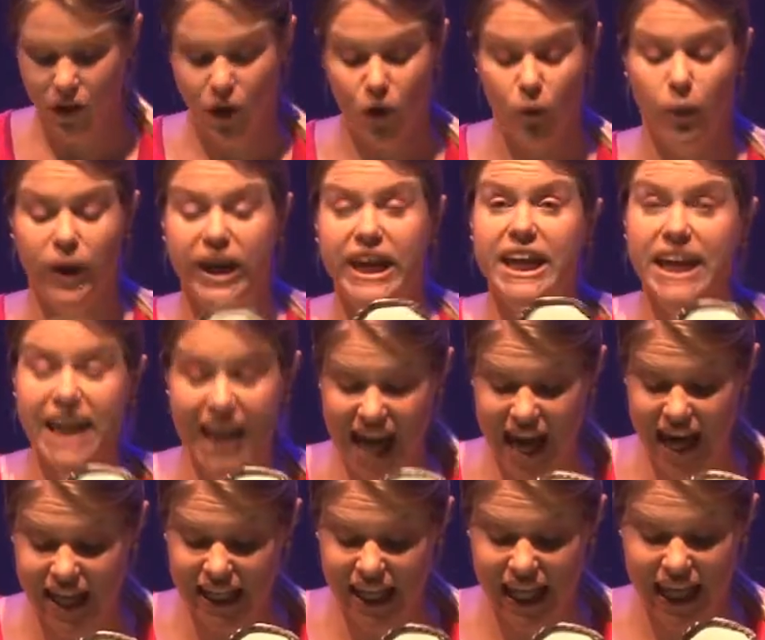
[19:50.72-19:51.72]
we're going to
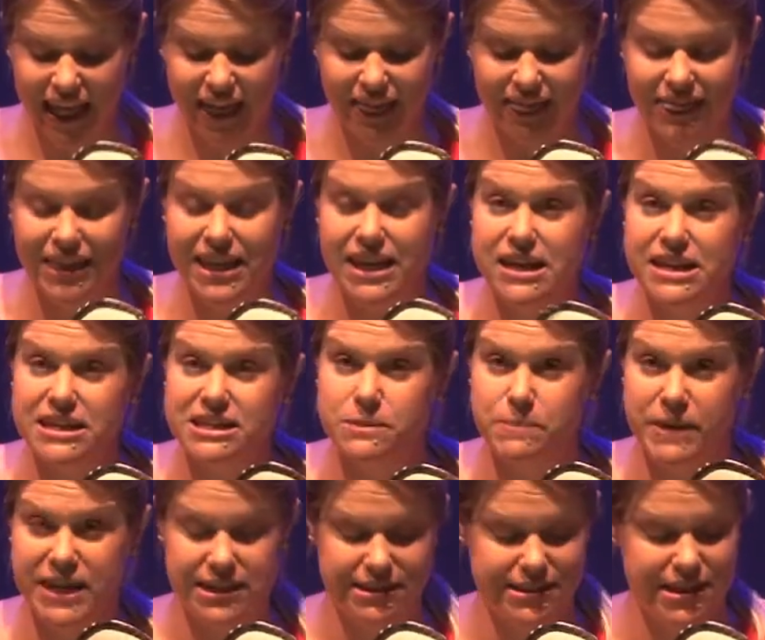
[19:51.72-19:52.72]
cut these
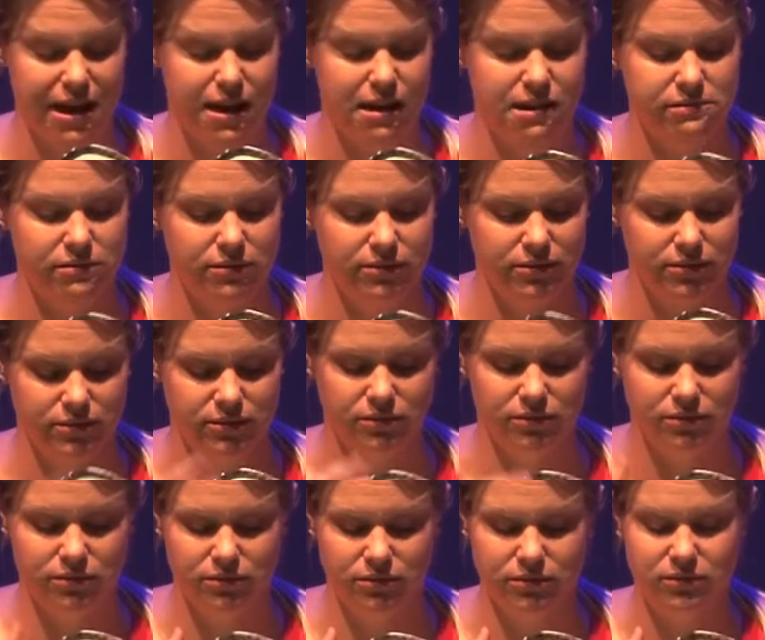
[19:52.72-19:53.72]
bits out.
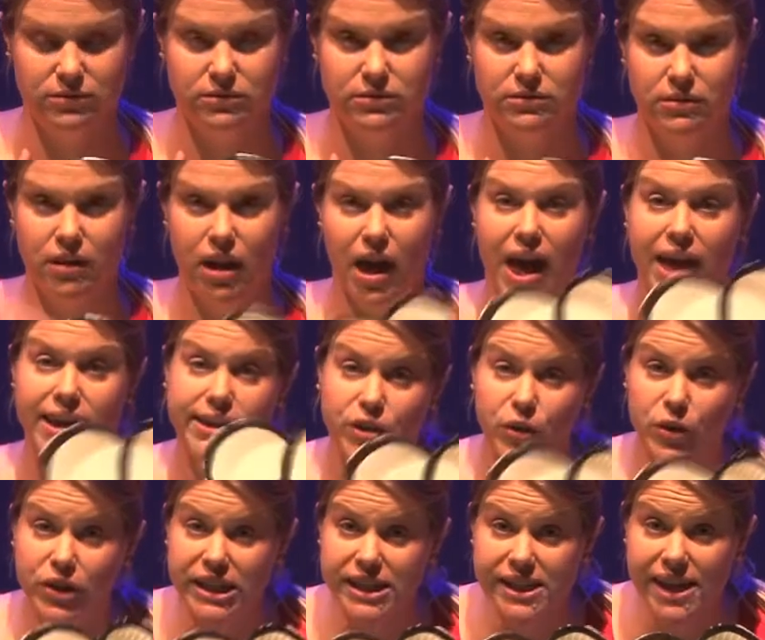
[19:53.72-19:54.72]
And in
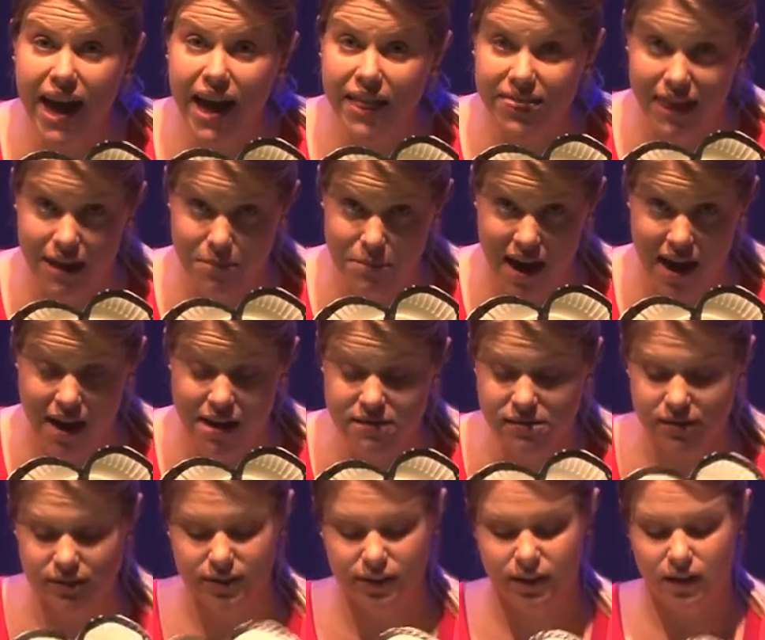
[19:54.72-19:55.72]
order to cut them out,
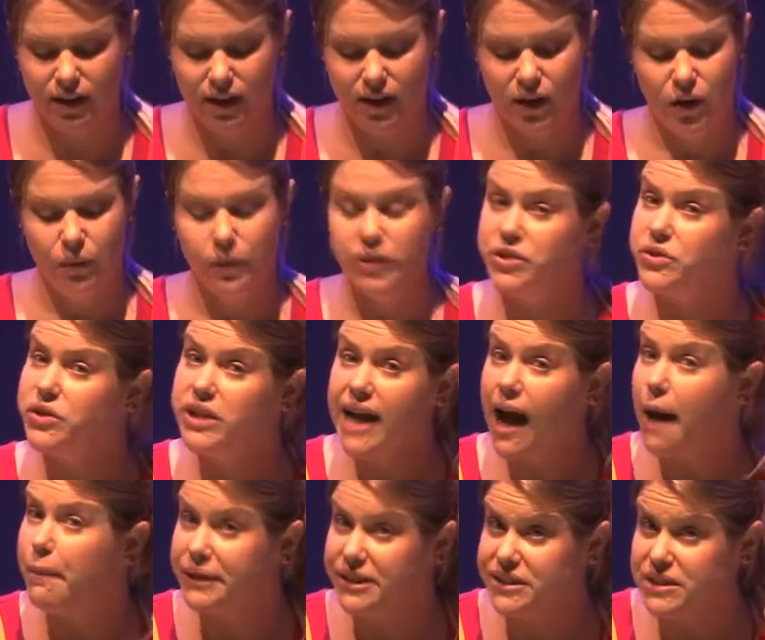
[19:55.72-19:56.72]
you can do it a
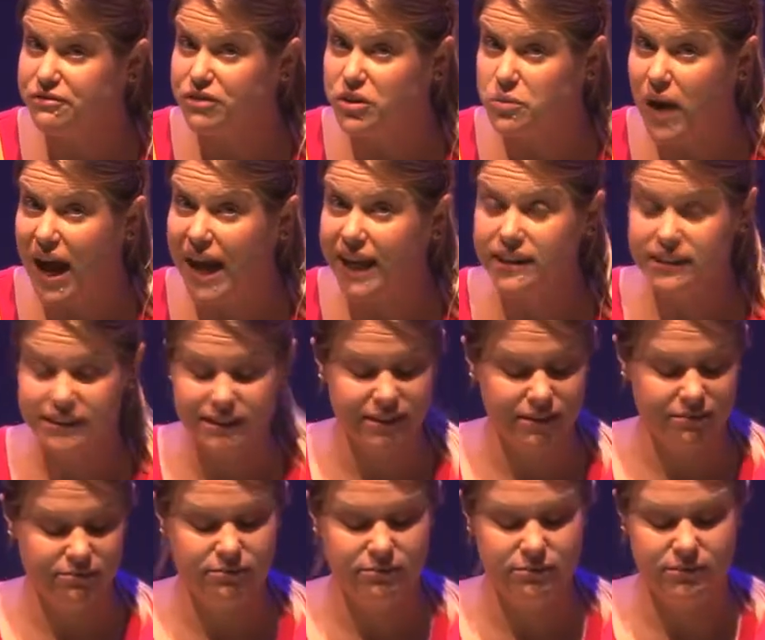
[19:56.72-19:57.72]
couple of different ways.
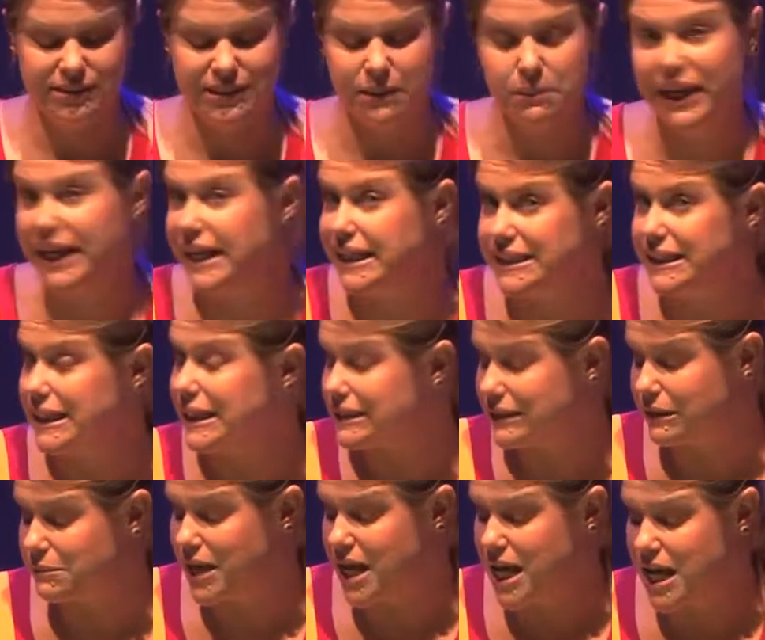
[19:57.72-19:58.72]
Some are easier,
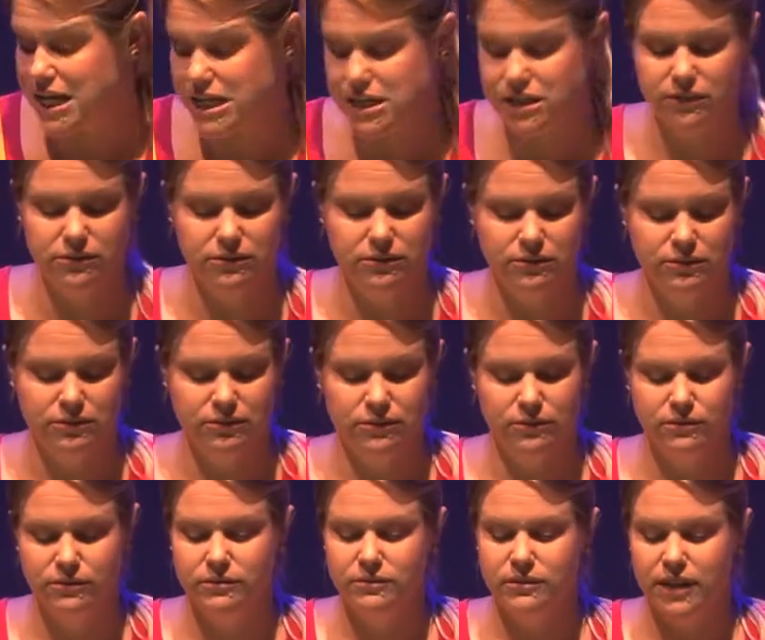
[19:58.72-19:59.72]
some are harder.
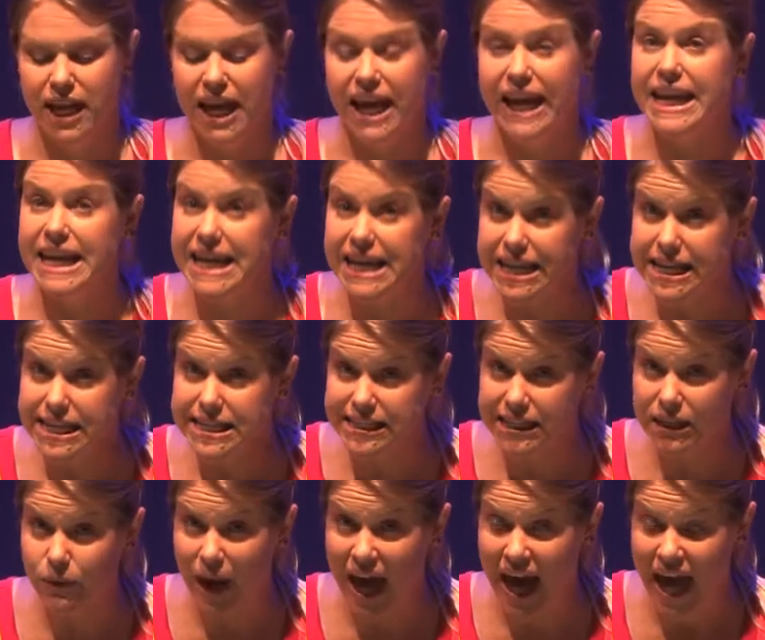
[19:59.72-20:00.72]
An
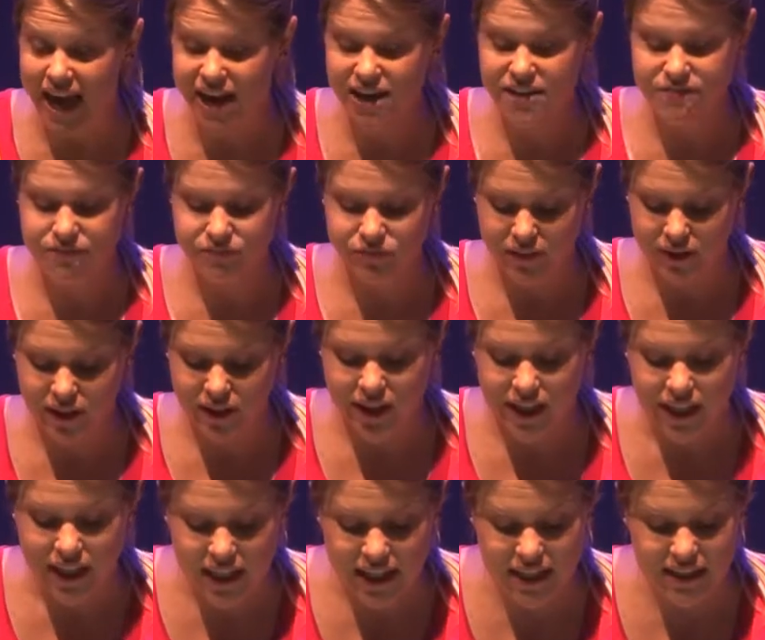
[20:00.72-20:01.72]
easy way
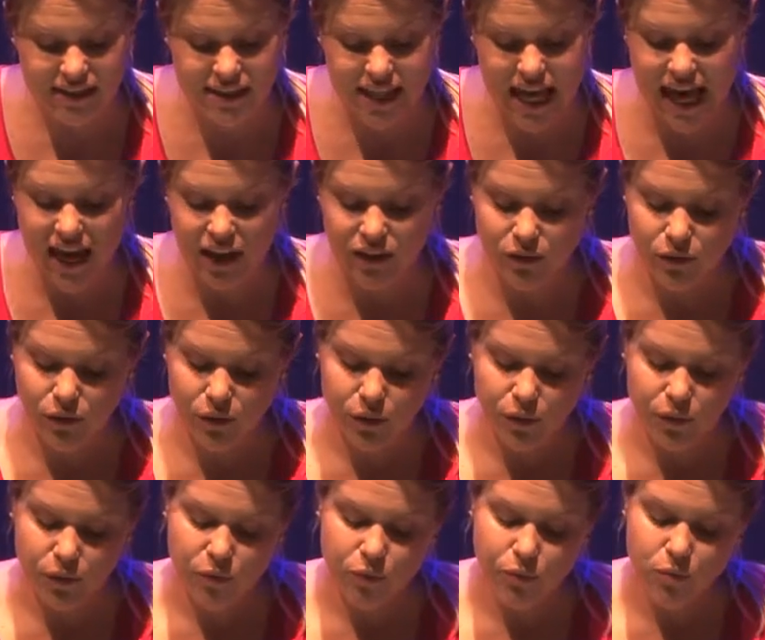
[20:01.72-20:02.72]
is that
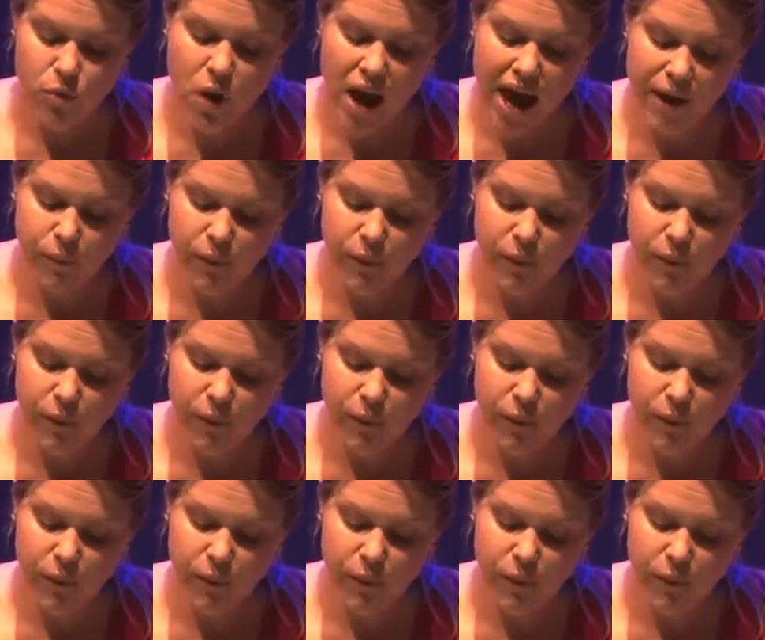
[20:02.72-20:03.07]
right